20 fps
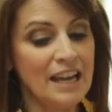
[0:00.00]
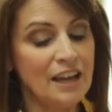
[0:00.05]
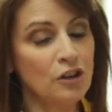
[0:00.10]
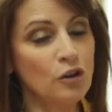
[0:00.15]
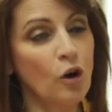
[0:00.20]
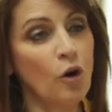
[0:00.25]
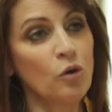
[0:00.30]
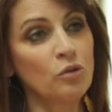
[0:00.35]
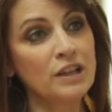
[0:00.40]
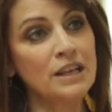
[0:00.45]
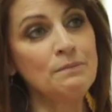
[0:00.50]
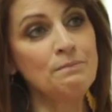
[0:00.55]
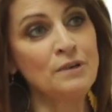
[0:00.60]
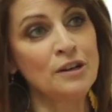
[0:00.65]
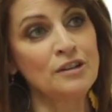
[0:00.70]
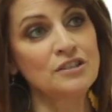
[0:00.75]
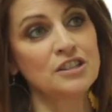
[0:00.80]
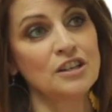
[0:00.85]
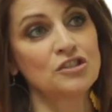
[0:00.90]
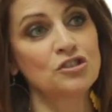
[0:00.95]
it only
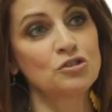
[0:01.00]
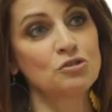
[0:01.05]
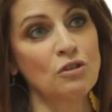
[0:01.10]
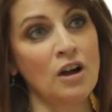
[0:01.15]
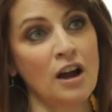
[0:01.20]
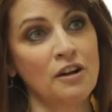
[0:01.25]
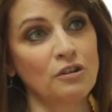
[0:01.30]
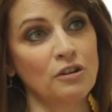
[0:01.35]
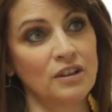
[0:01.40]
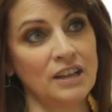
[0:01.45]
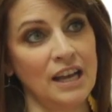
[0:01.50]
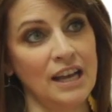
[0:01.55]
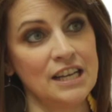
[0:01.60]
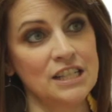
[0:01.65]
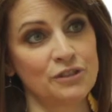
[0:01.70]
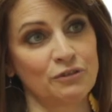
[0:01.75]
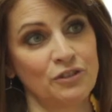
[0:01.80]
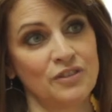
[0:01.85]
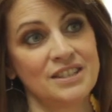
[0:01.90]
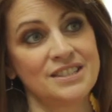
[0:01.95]
builds a stronger
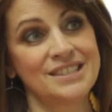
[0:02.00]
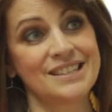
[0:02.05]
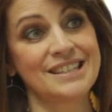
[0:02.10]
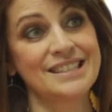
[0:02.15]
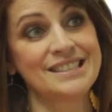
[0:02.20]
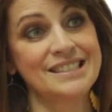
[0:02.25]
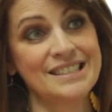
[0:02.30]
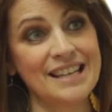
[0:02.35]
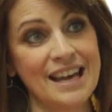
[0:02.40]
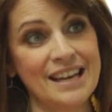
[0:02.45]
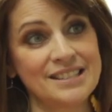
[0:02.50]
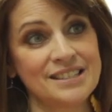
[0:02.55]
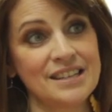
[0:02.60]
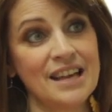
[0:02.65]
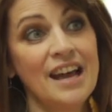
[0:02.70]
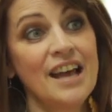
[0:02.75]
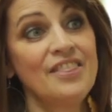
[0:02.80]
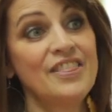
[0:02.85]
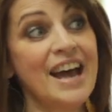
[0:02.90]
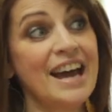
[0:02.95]
case for the success
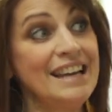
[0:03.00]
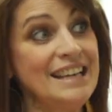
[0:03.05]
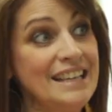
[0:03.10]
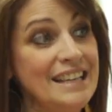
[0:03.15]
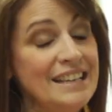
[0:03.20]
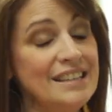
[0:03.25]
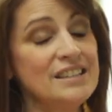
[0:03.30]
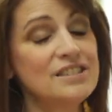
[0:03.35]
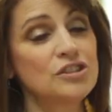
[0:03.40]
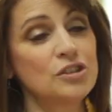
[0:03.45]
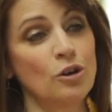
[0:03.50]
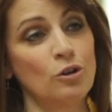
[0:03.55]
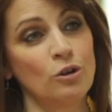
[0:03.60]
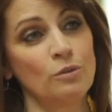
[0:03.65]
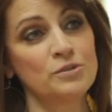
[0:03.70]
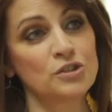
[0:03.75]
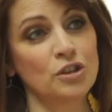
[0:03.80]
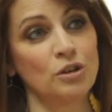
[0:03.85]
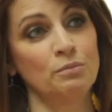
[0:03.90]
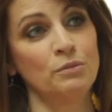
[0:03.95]
that is the
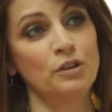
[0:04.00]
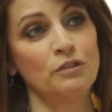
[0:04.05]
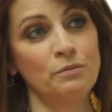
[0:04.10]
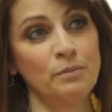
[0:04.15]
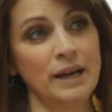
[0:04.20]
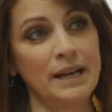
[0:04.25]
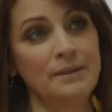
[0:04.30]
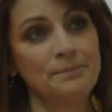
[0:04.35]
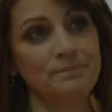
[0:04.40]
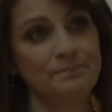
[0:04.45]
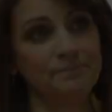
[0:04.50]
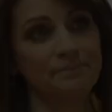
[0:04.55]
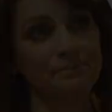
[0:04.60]
homeschool movement.